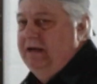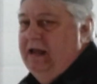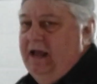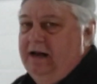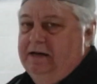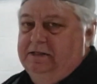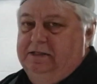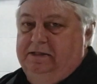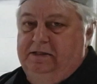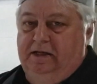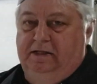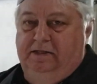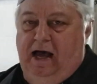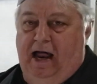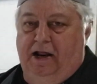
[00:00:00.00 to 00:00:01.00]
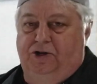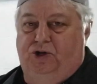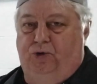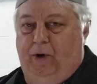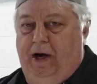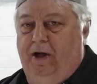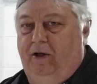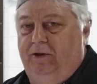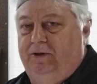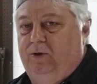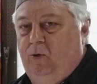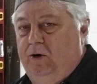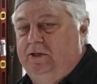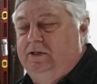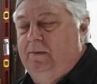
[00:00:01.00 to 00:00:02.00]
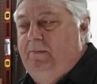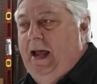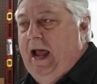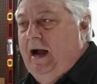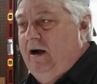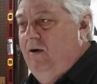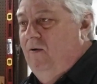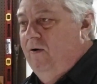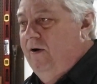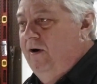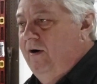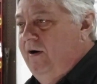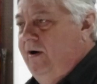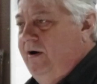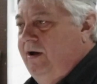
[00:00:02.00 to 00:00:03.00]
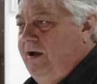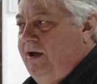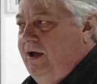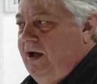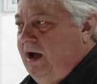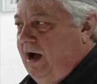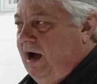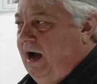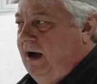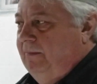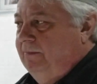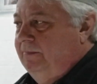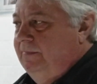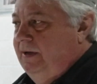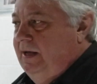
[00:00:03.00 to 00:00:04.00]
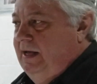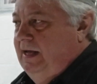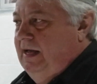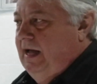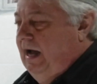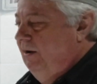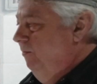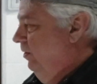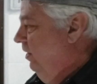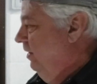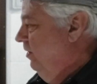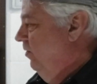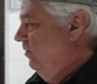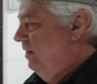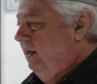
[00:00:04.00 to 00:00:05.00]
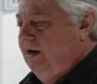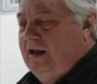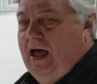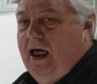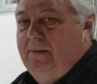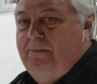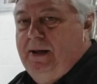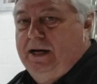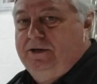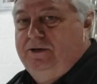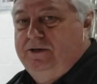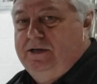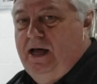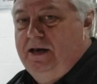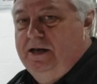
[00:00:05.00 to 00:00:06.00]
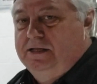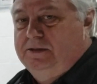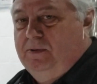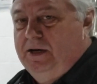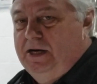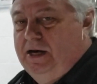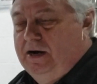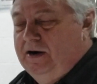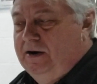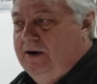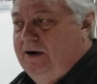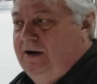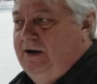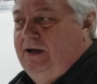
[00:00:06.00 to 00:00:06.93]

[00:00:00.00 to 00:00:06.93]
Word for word: again is, is on a trail towards the back corner. Um, I really don't get a lot of pictures on this one here.